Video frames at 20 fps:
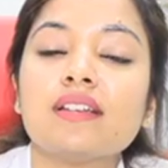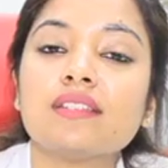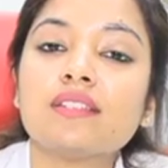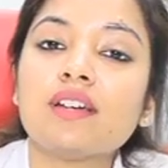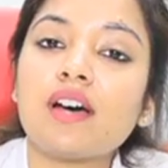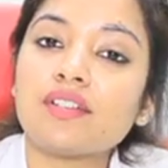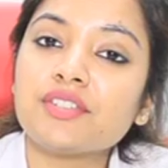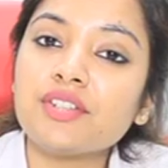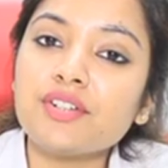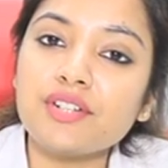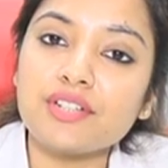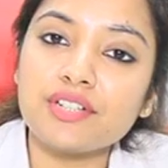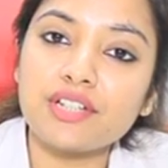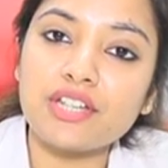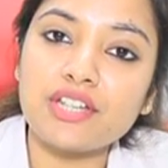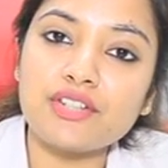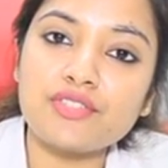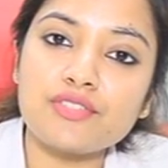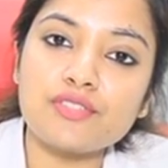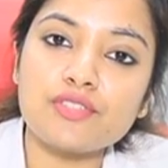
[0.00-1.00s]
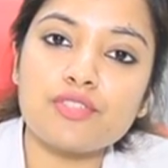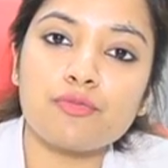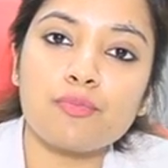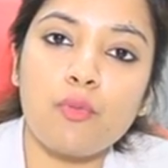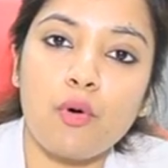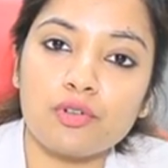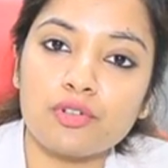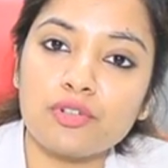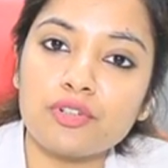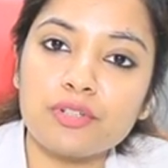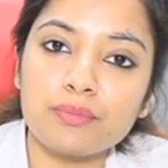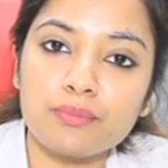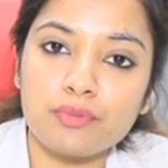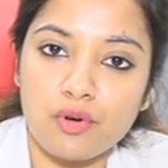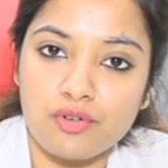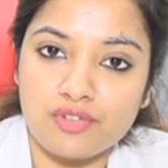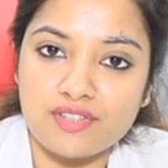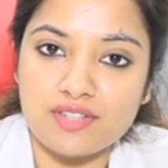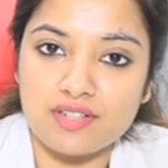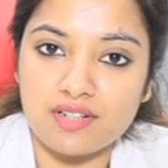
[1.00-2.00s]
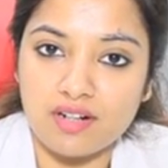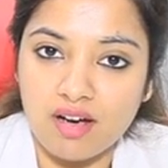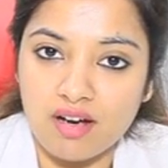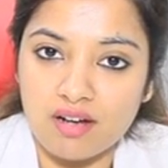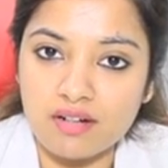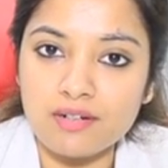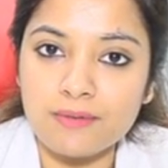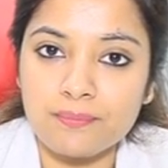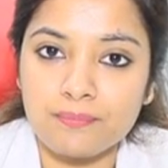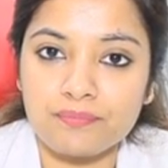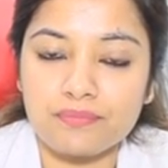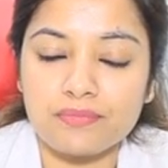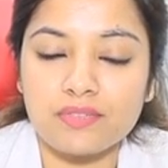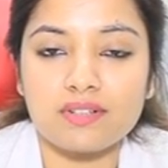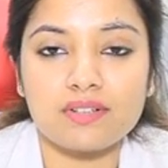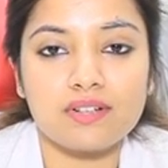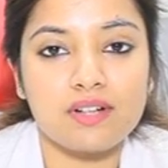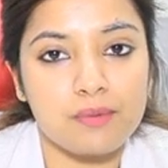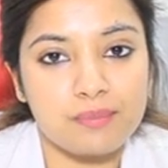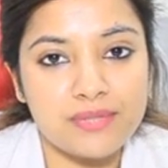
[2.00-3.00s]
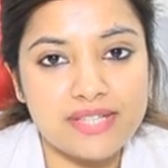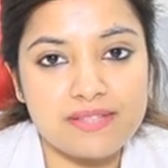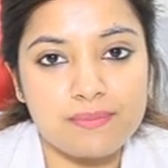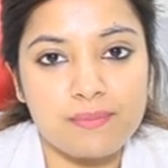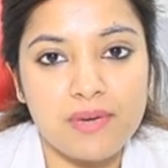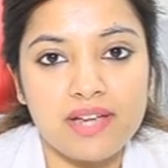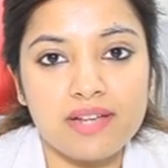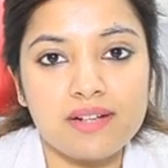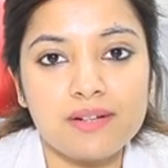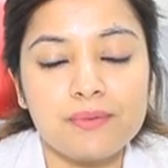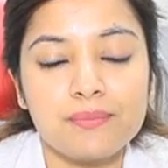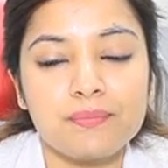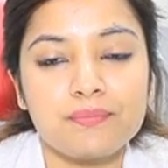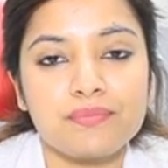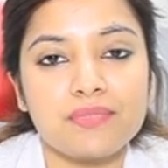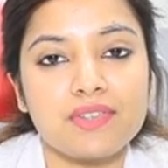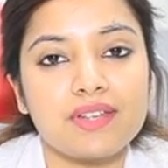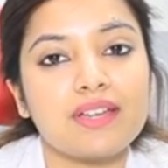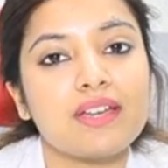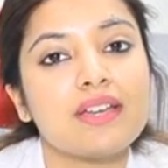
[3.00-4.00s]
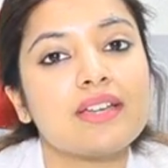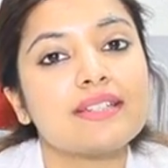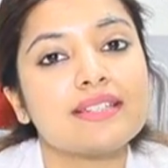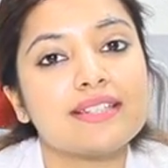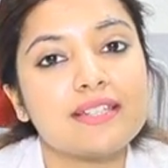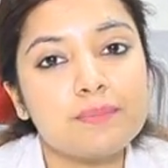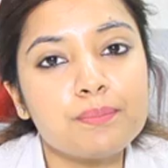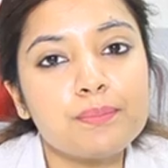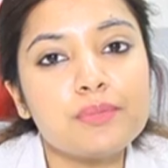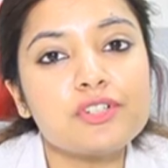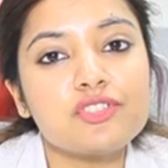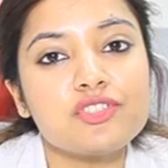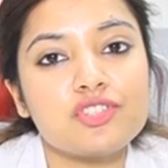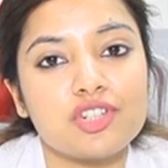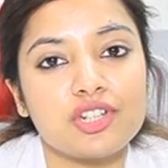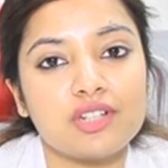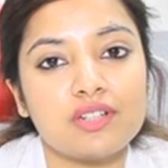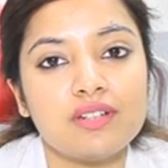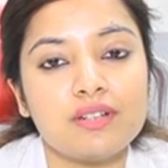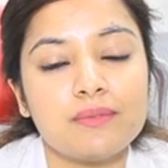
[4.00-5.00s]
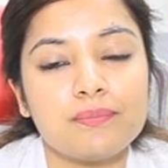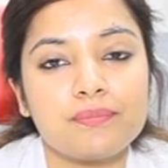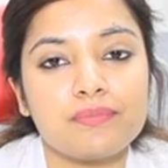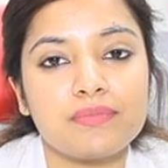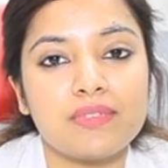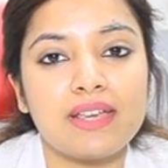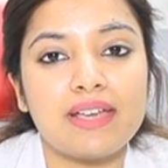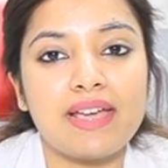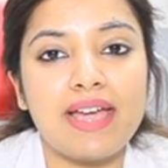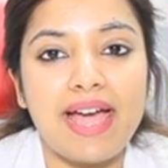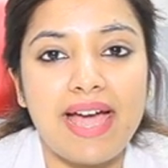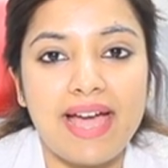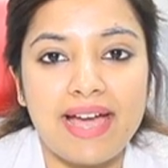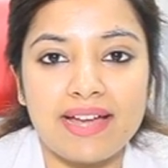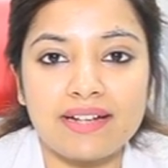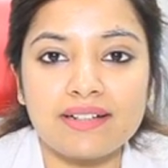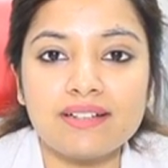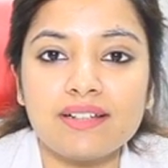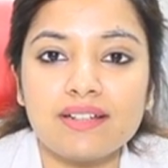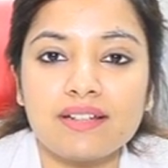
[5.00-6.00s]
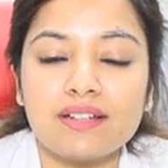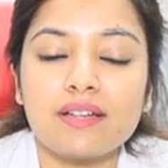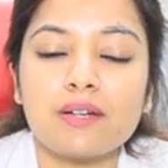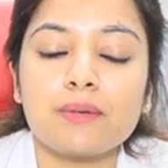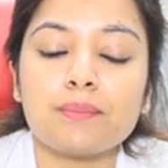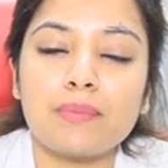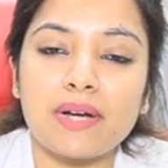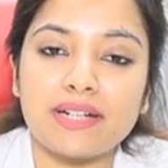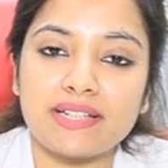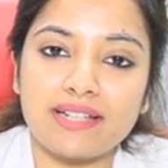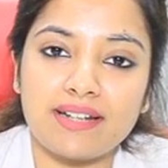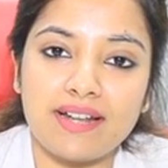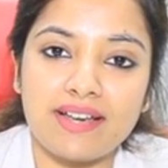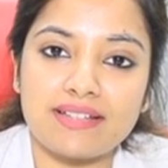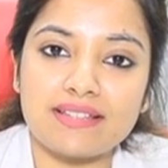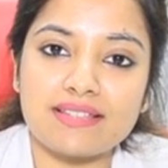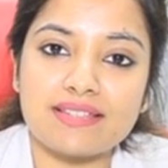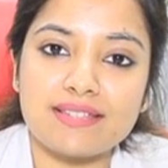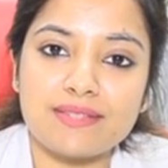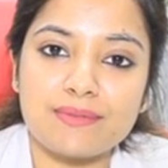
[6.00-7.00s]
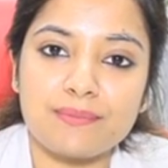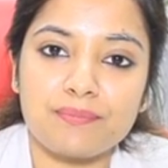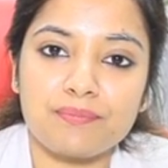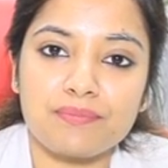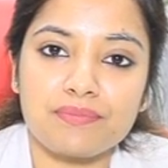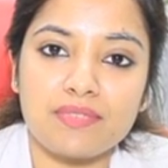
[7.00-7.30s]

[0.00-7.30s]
The other indications of botulinum toxin are gummy smile, dimple chin, and bunny lines.